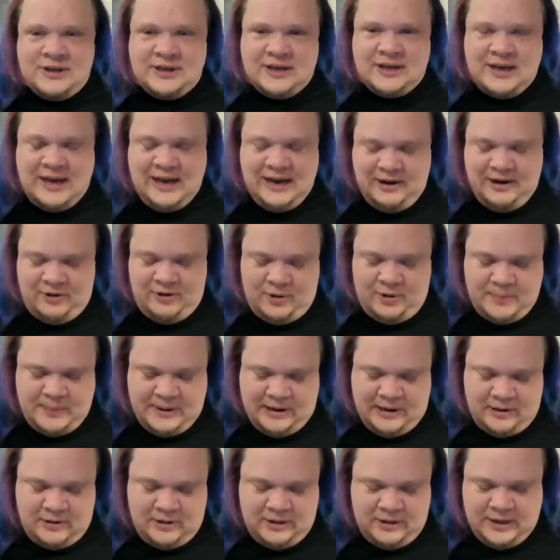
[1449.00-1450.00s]
to care
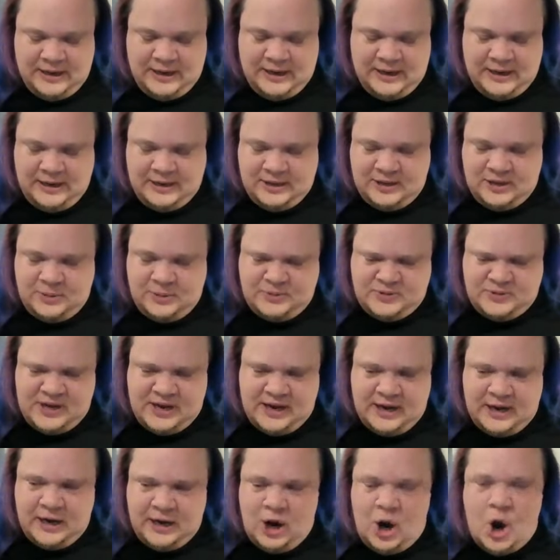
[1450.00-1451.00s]
about, like, to
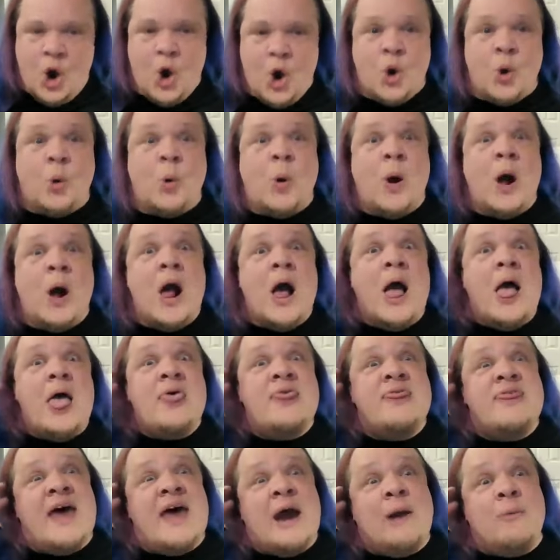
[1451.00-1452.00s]
say, oh,
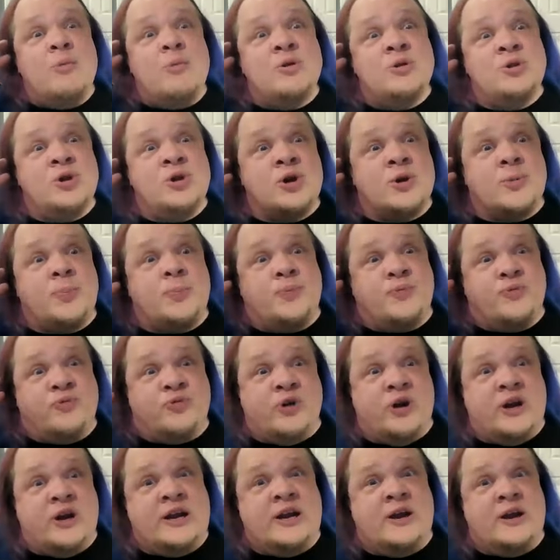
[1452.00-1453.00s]
that would look
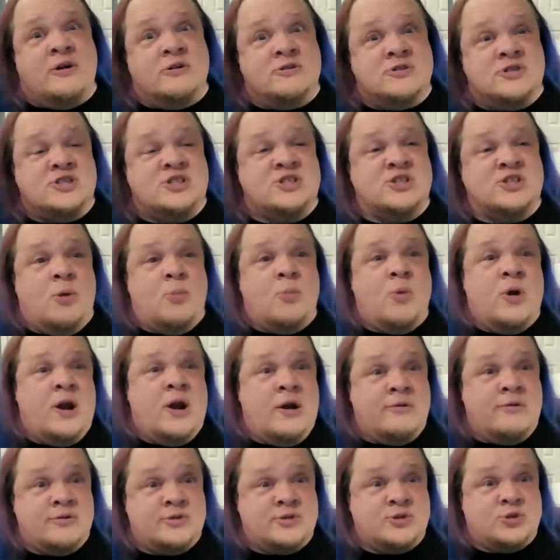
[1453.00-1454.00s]
pretty on someone
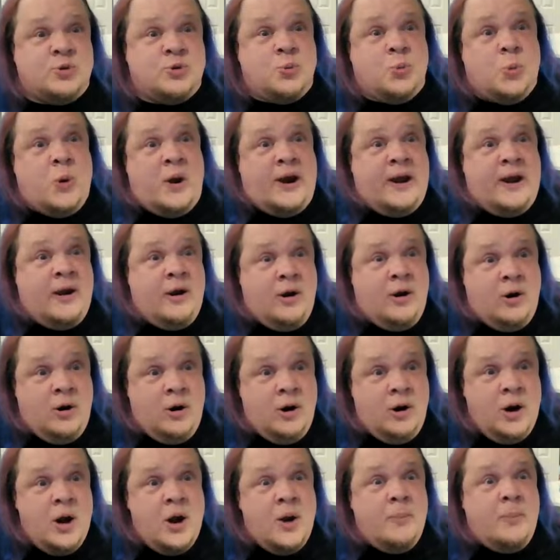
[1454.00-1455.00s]
else to wear,